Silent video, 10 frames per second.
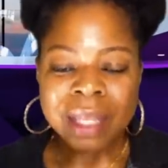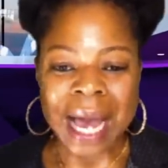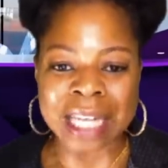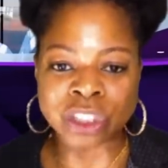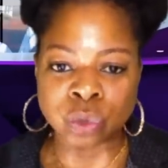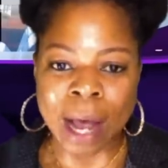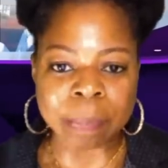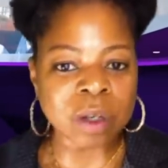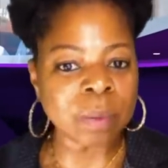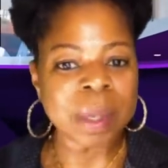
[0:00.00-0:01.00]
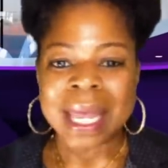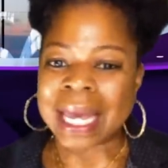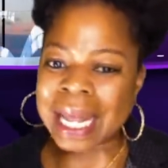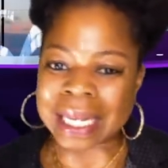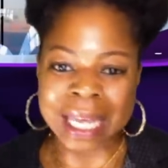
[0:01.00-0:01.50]
I dropped him
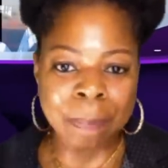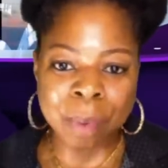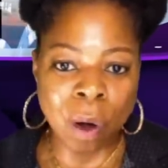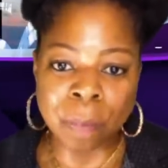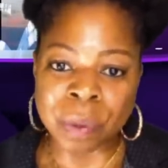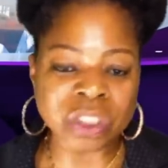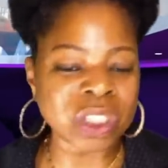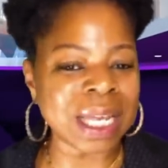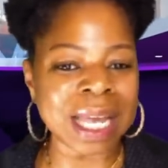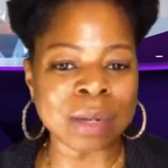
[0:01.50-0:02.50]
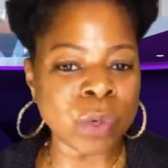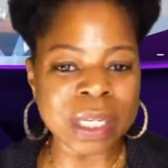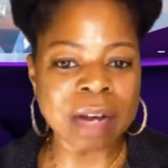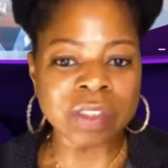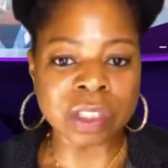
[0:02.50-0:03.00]
and I kept on pushing and we
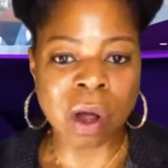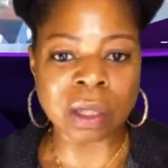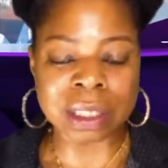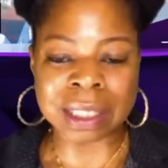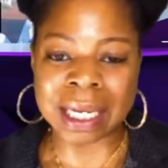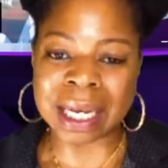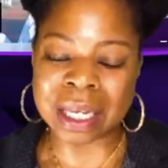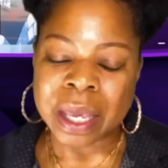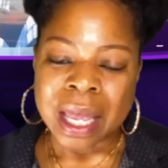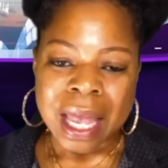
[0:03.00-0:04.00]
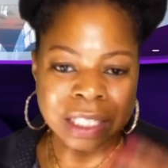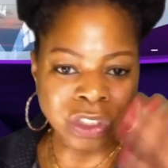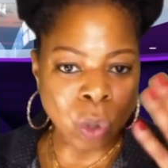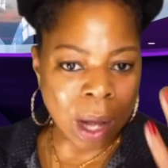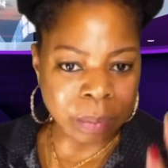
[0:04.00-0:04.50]
never talked again. And
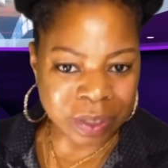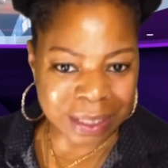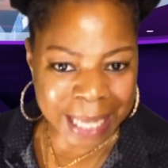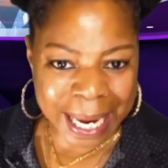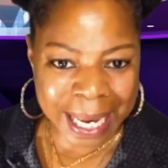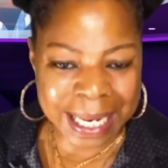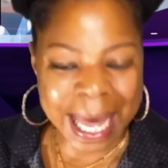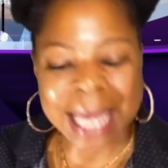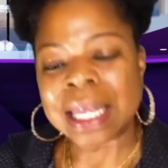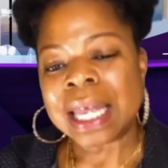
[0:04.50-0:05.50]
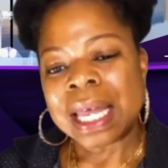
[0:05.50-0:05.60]
so I'm saying that